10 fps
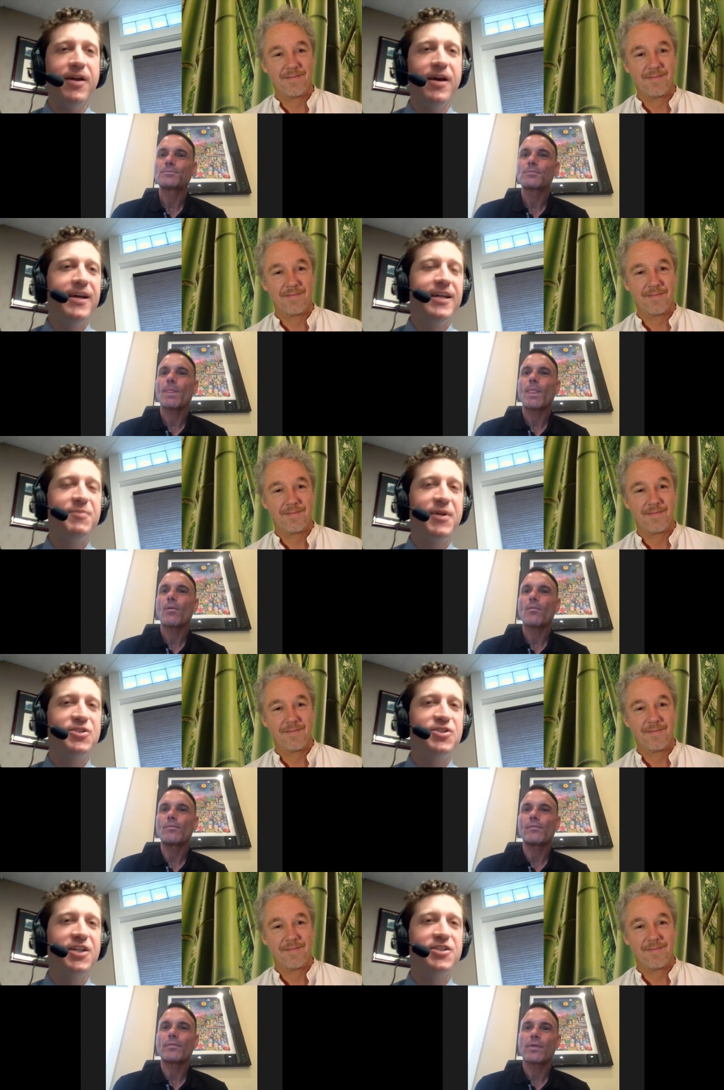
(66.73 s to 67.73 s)
Speaker 1: He's been
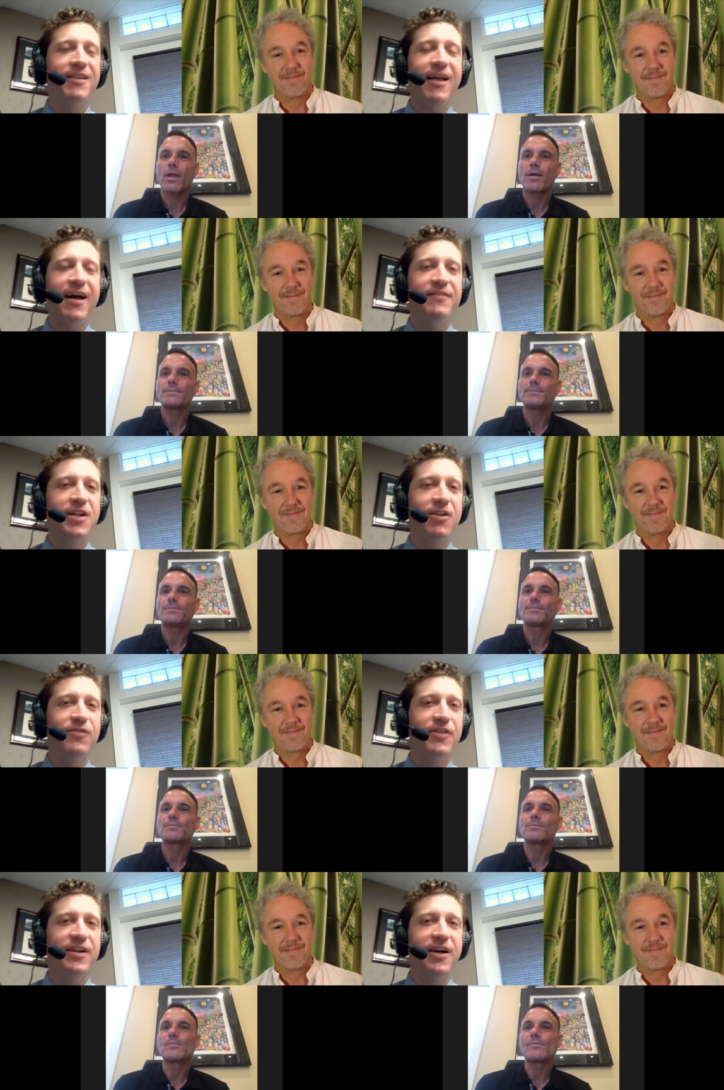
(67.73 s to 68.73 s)
changing lives all over
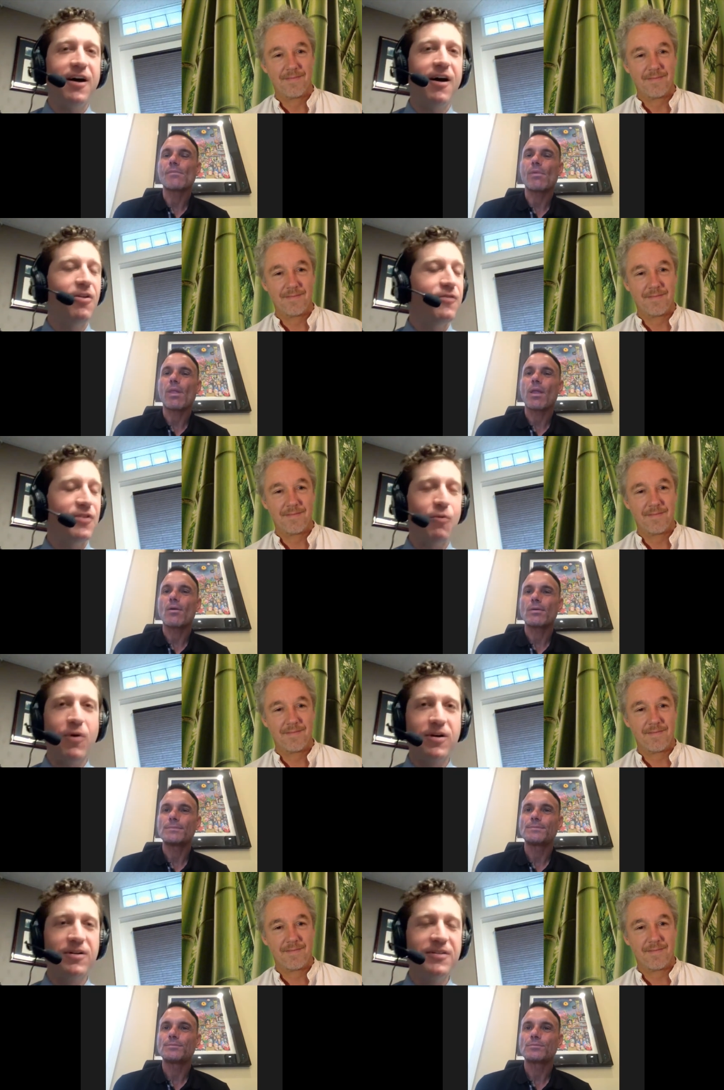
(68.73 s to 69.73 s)
the all over the
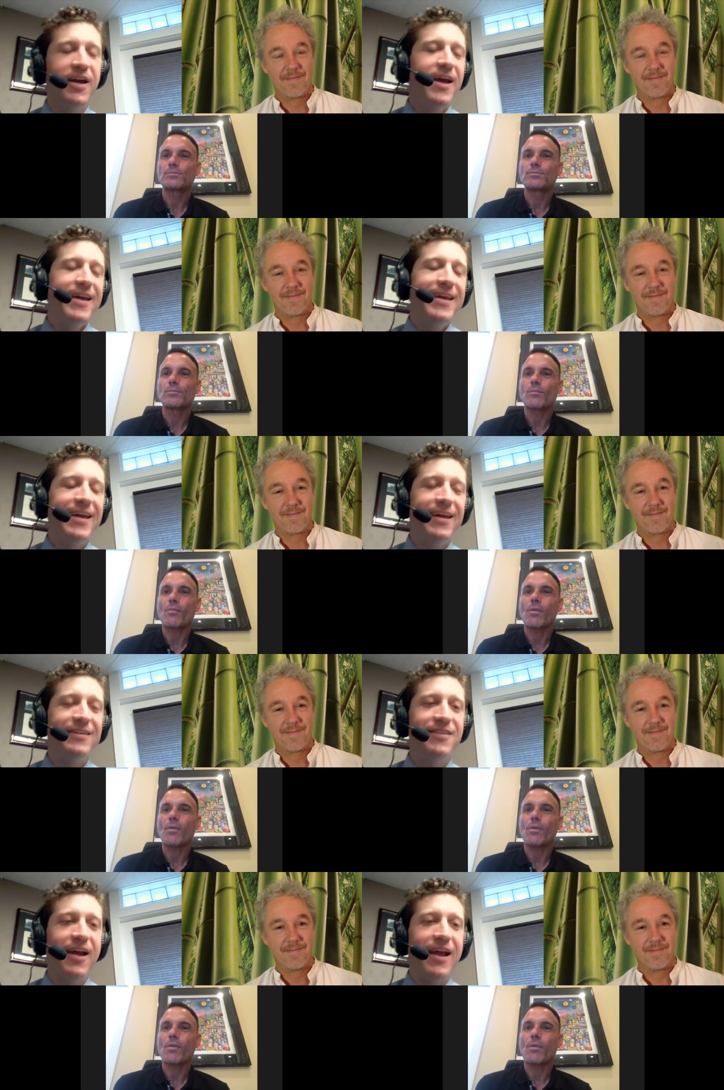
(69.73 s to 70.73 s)
world. He is
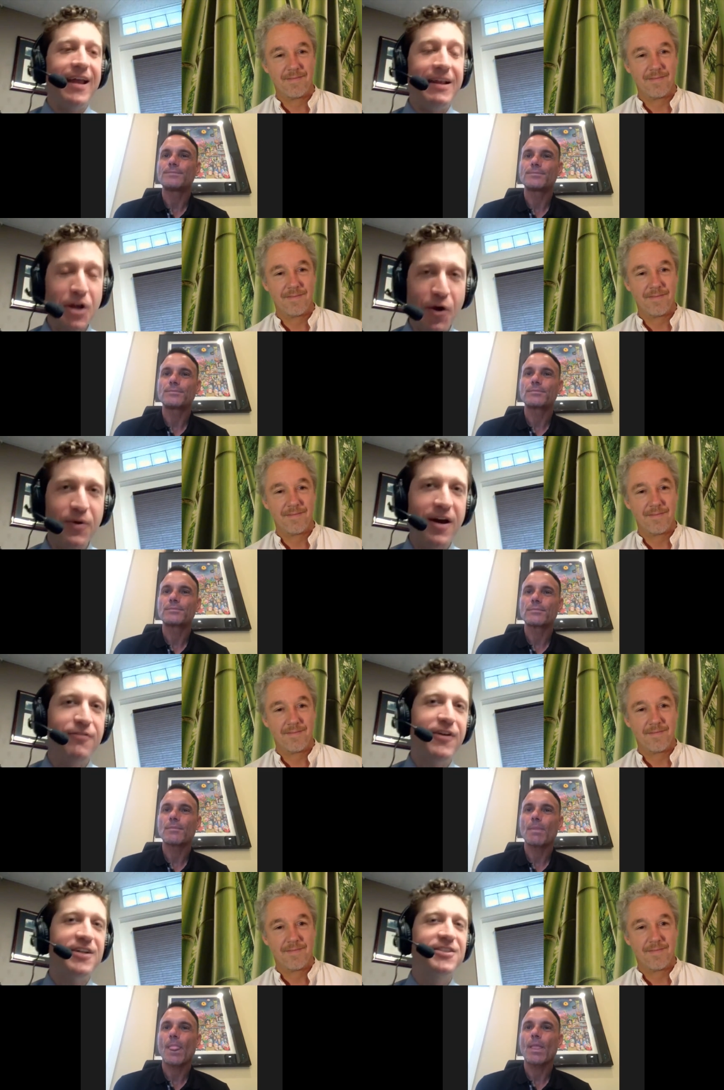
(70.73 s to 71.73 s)
known
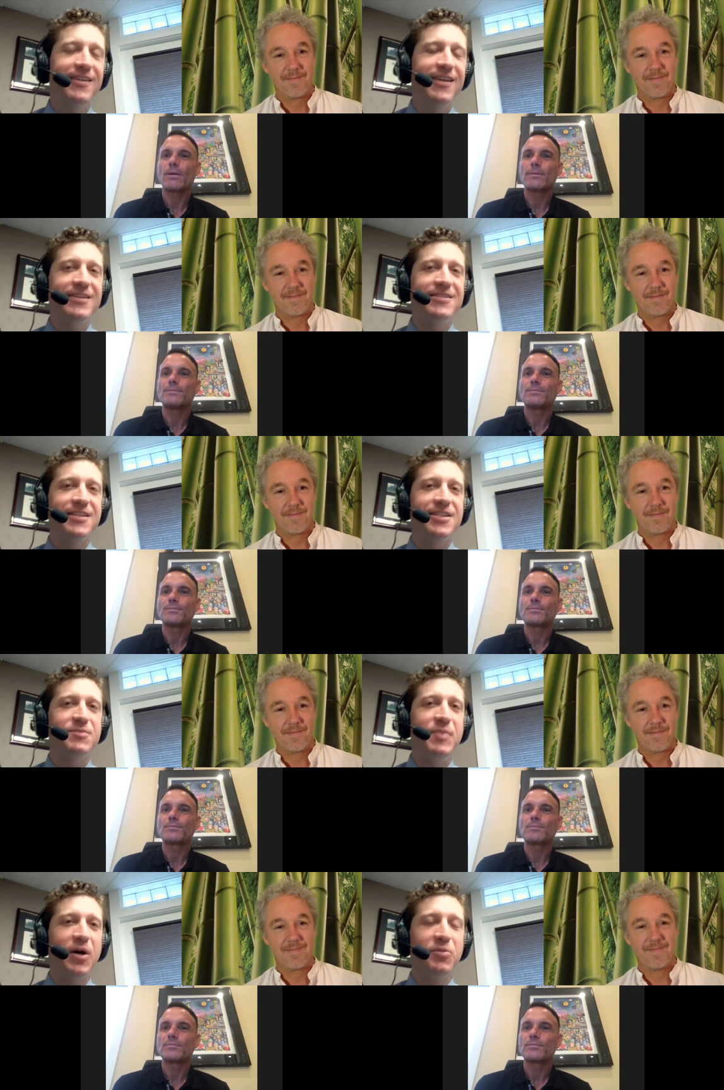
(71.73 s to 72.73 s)
affectionately as the
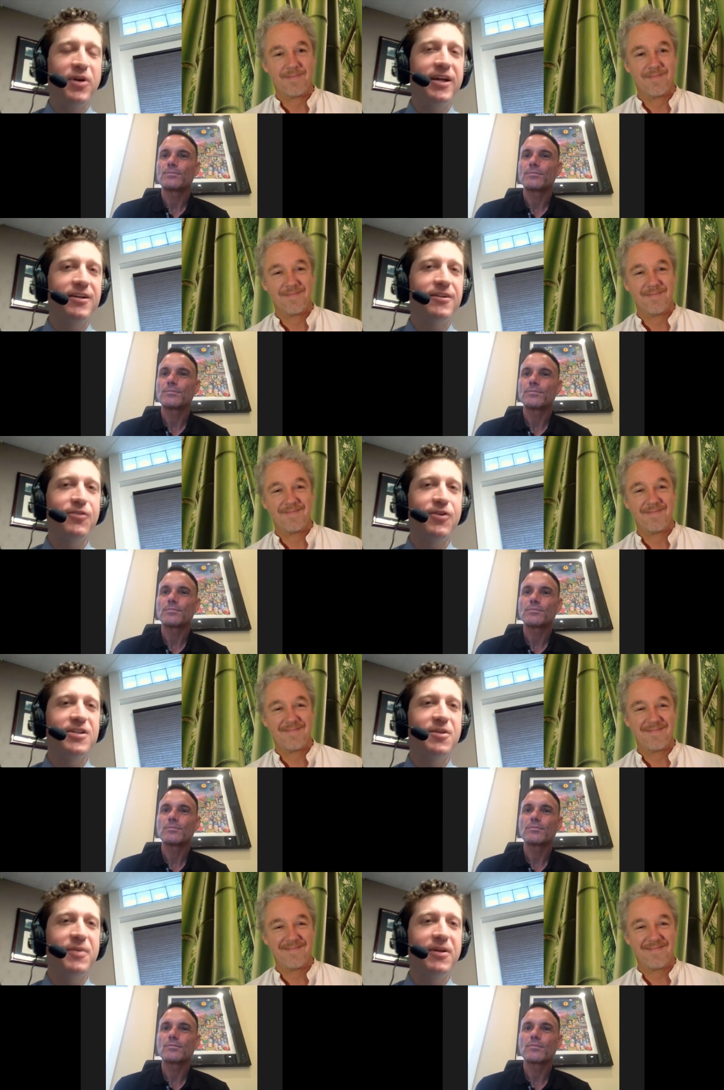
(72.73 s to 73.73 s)
spellbreaker for his
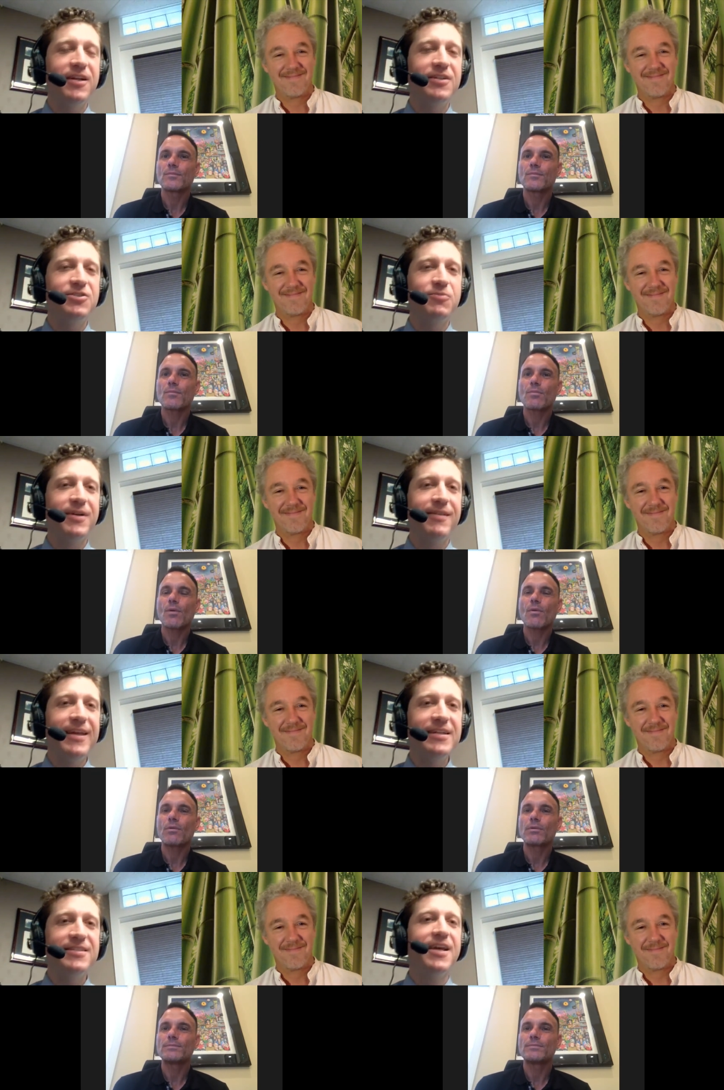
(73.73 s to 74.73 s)
ability to
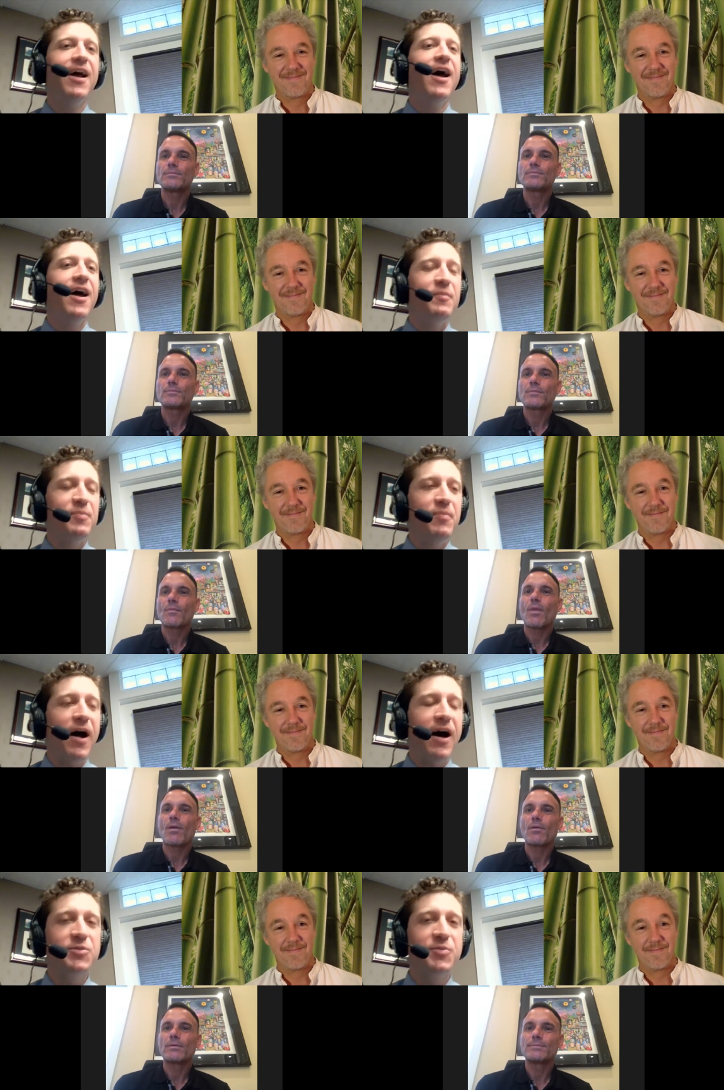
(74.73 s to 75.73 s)
release
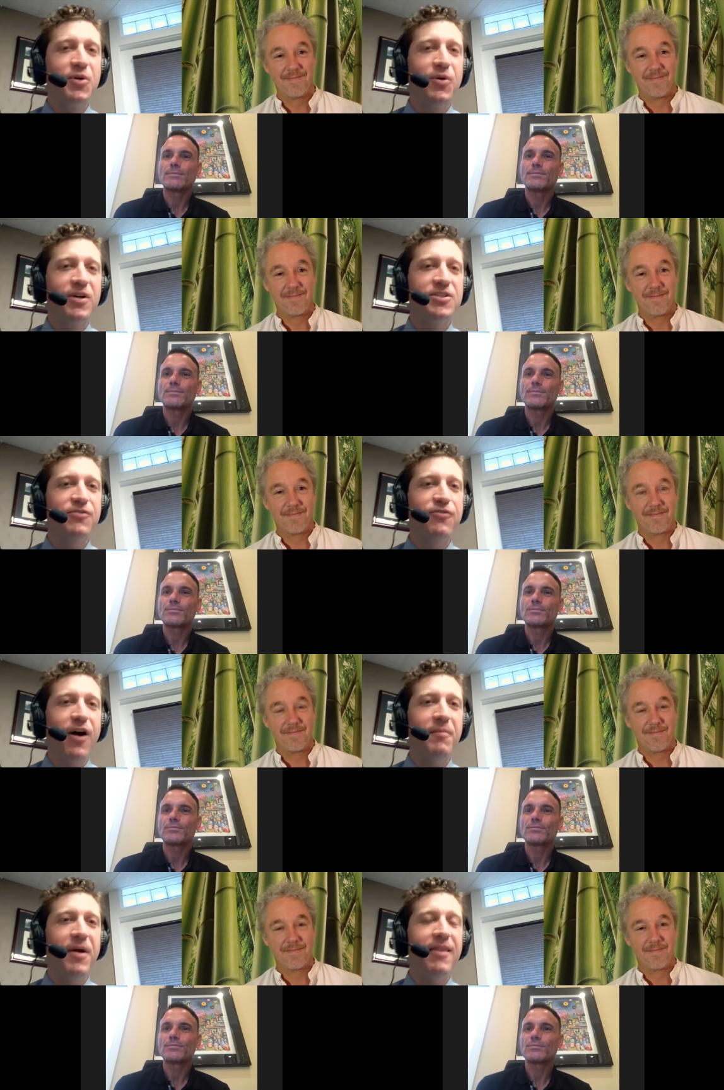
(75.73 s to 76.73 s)
entrepreneurs
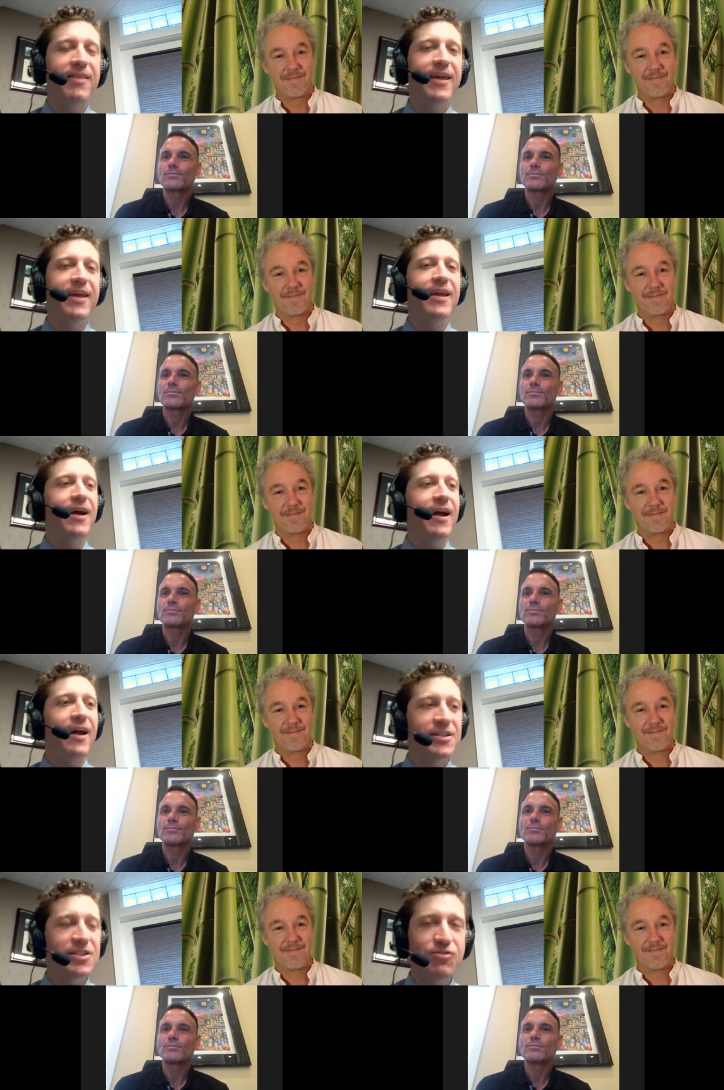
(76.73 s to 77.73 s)
from the
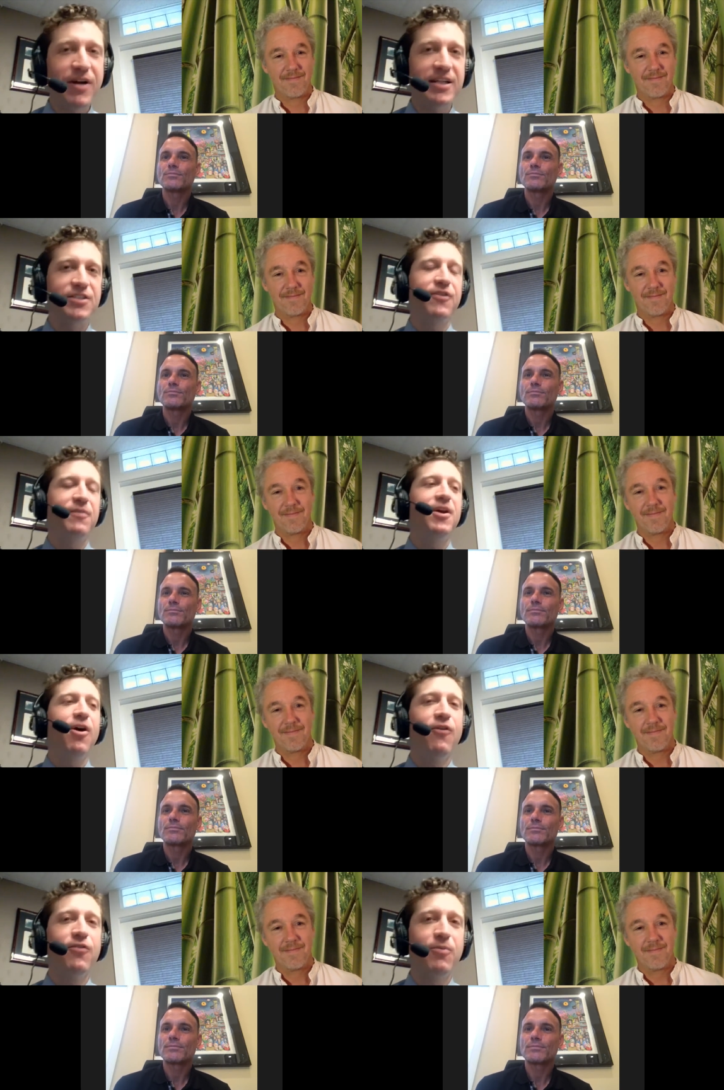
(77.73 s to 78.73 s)
stress, from the
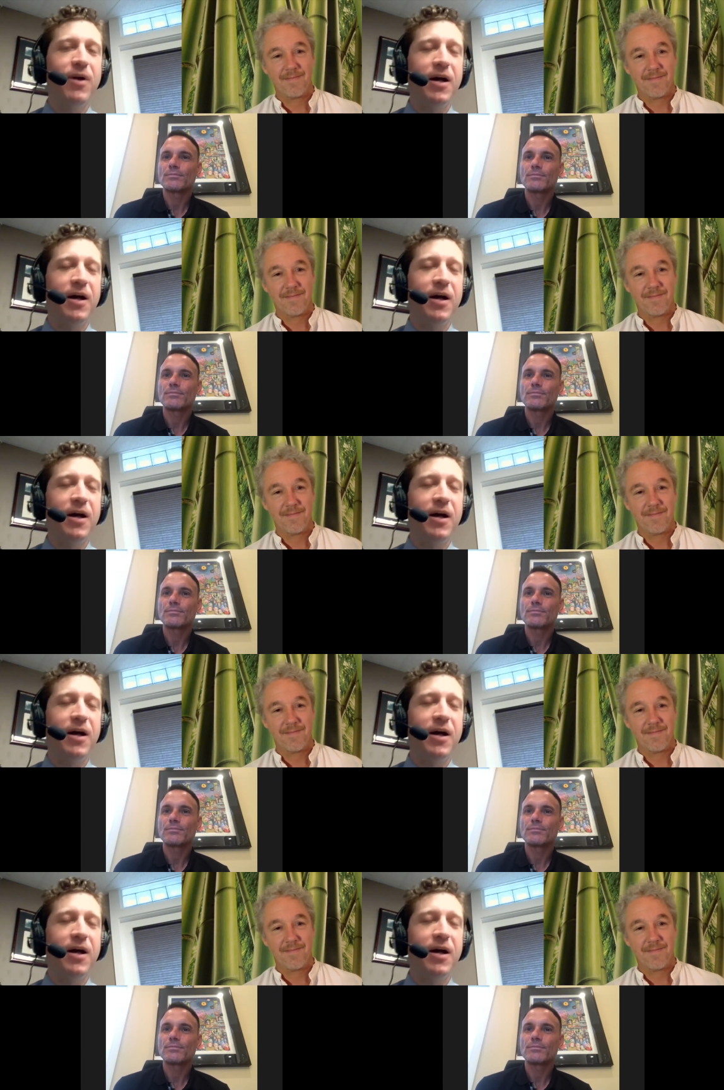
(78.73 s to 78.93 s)
overwhelm,